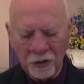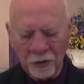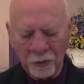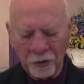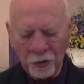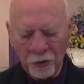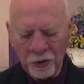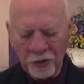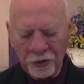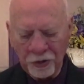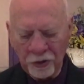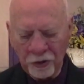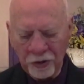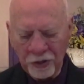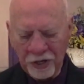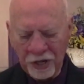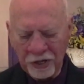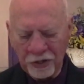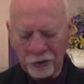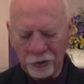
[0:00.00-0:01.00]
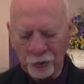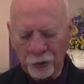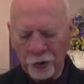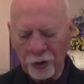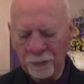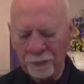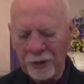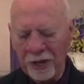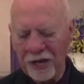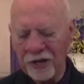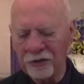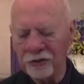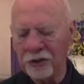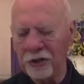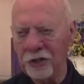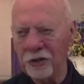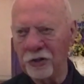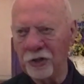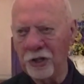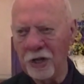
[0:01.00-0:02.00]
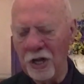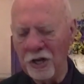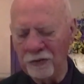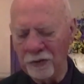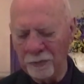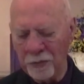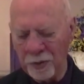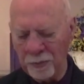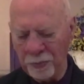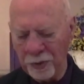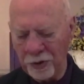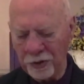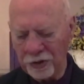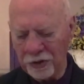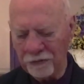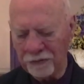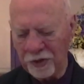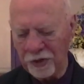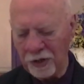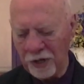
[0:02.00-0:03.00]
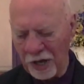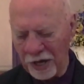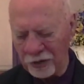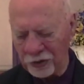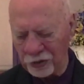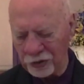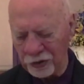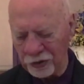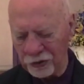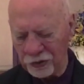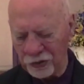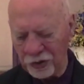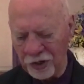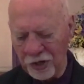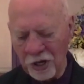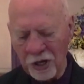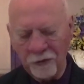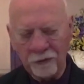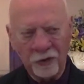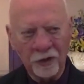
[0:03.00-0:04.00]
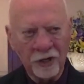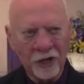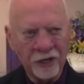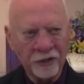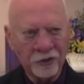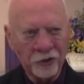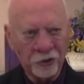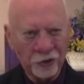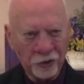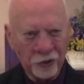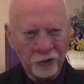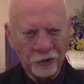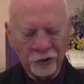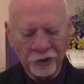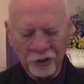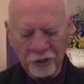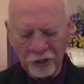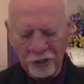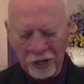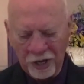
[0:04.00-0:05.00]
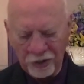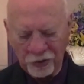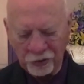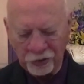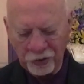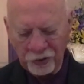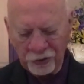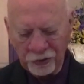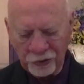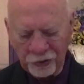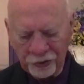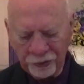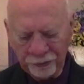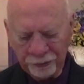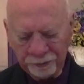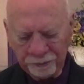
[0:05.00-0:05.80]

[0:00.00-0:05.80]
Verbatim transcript: We're going to look at a short passage from the book of Colossians. If you'd like to turn to Colossians.